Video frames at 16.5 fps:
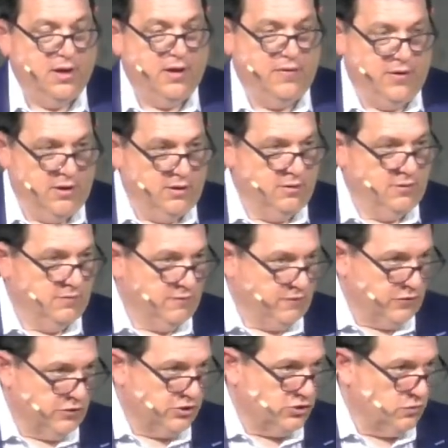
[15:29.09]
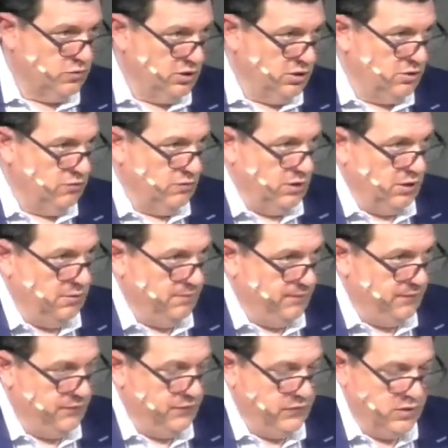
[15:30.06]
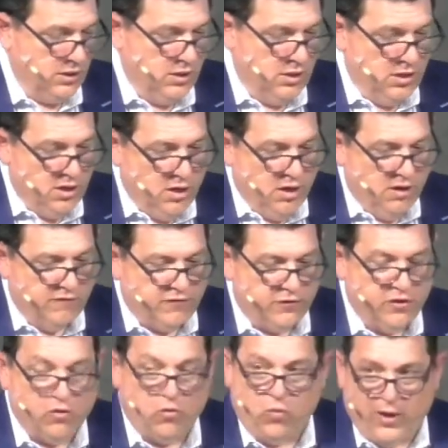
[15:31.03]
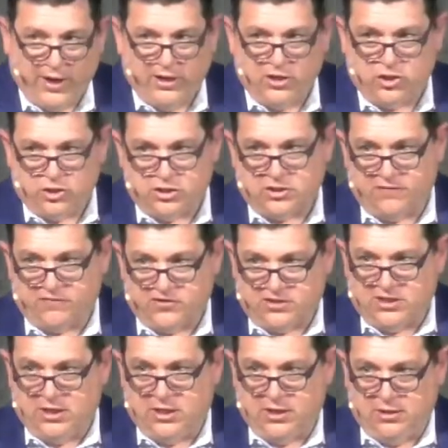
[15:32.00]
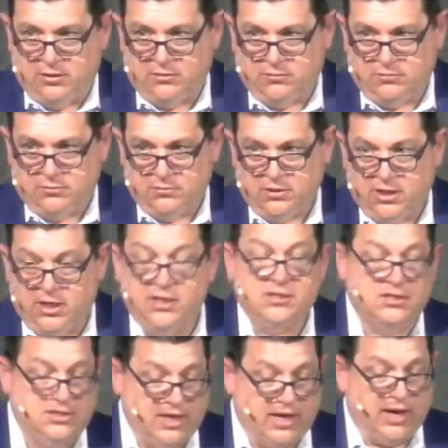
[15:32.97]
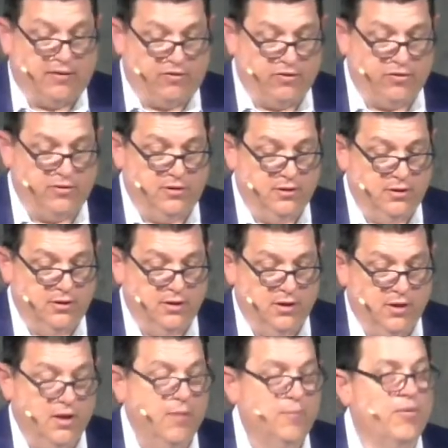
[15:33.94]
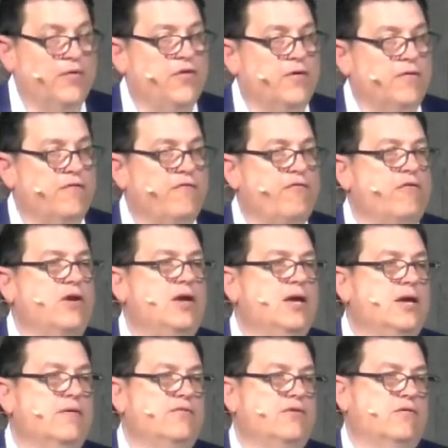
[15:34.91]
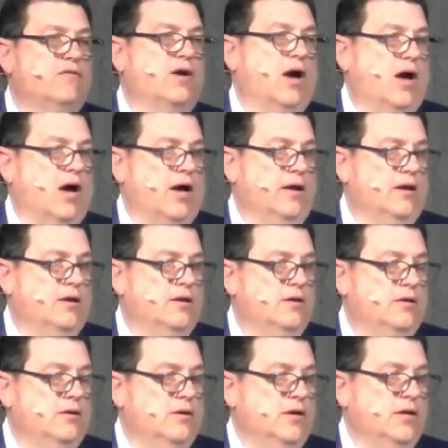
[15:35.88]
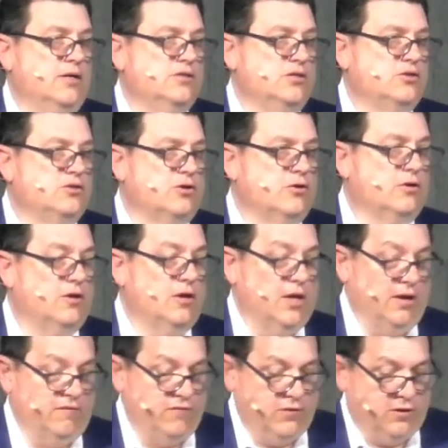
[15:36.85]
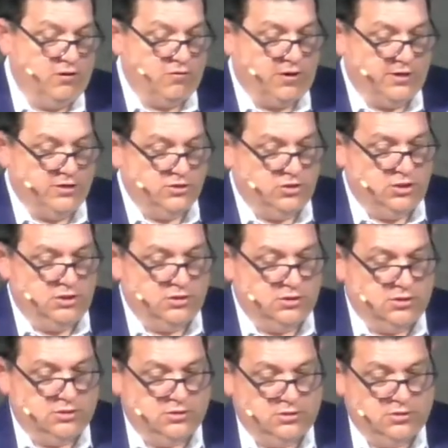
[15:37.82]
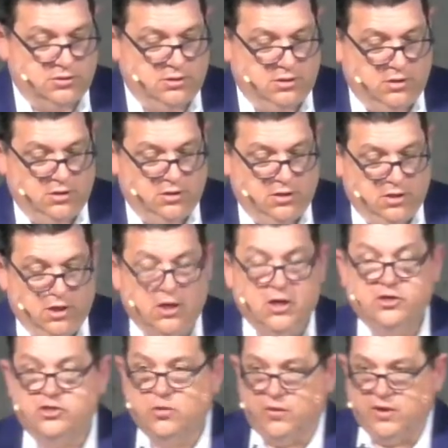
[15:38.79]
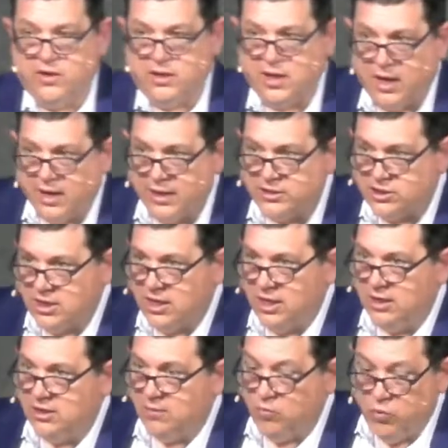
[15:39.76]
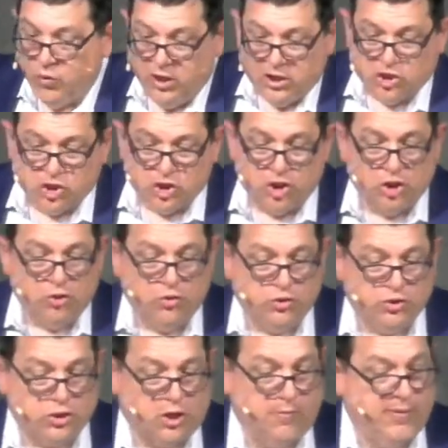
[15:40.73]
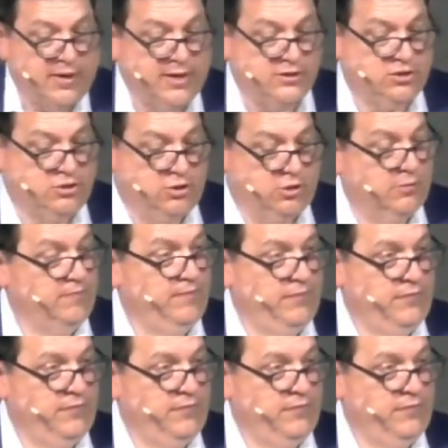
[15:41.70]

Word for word: And then, verse 23 For the wages of sin is death, but the free gift of God is eternal life in Christ Jesus. So, in God's kingdom, we choose our master.